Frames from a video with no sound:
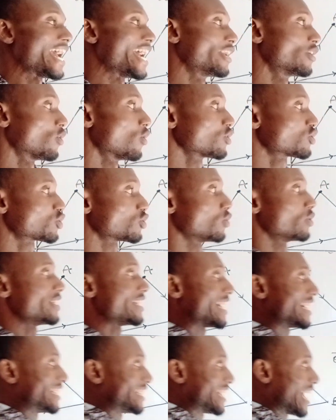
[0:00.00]
And also
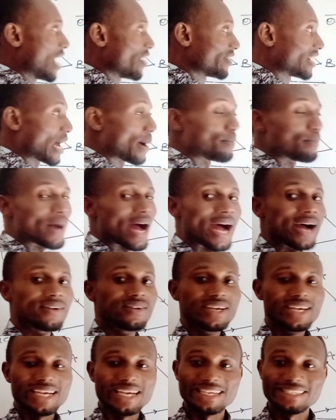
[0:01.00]
the down number
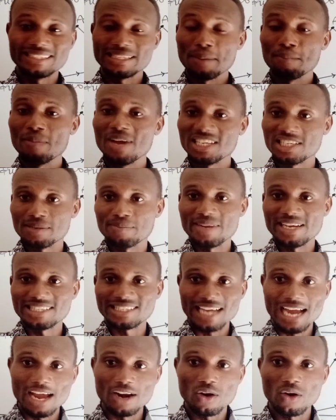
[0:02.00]
is a
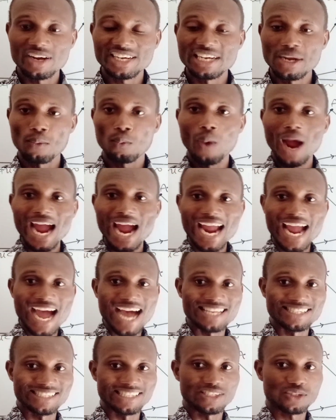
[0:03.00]
measurement along the
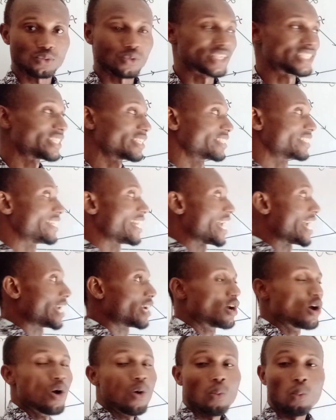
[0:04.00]
Y-axis, which is
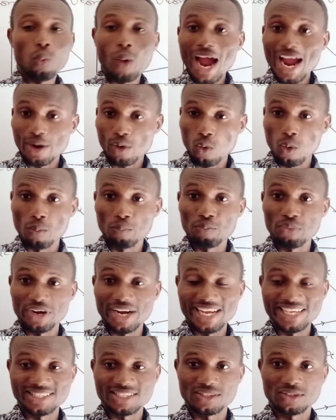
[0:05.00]
the Y
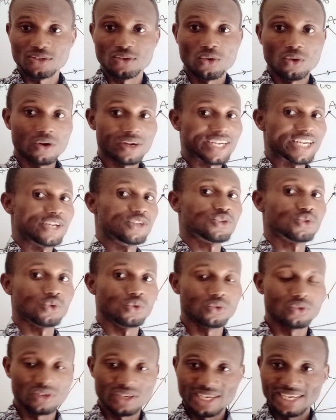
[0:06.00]
component, okay.
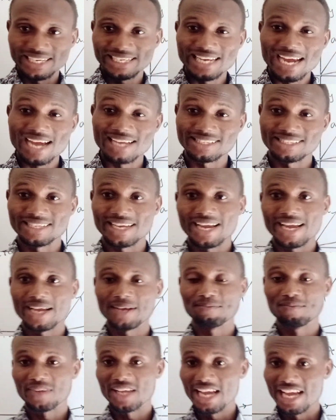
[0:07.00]
So that's
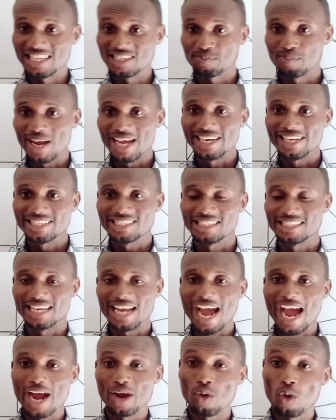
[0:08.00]
the explanation.
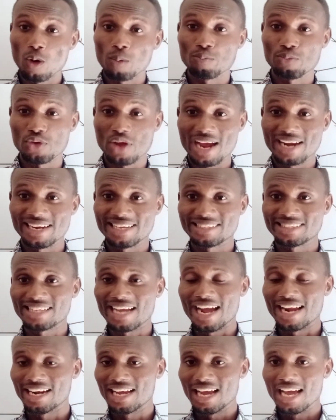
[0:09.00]
I hope you
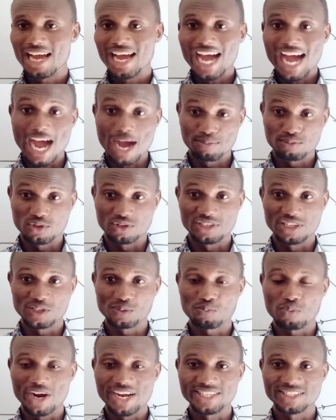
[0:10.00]
understand up to this
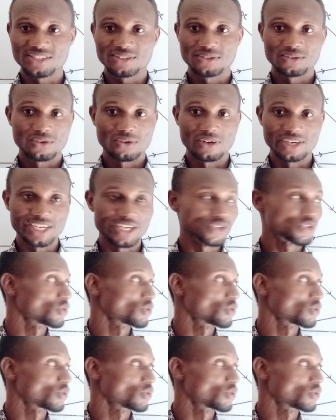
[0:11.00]
point, okay.